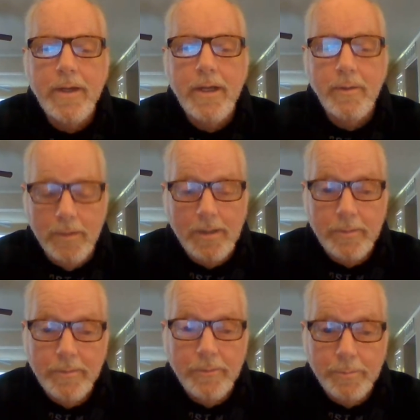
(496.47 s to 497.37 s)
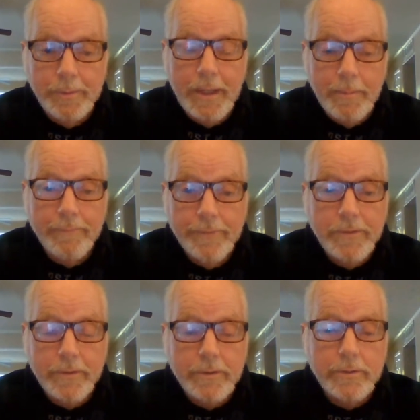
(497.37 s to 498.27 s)
And some of it was becoming
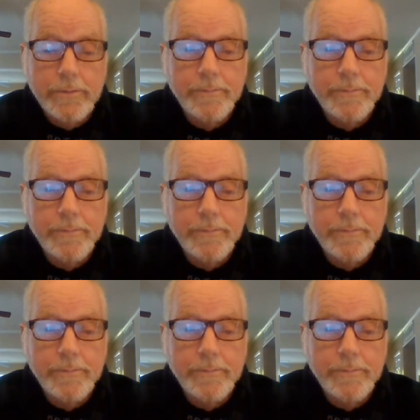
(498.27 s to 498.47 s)
physical.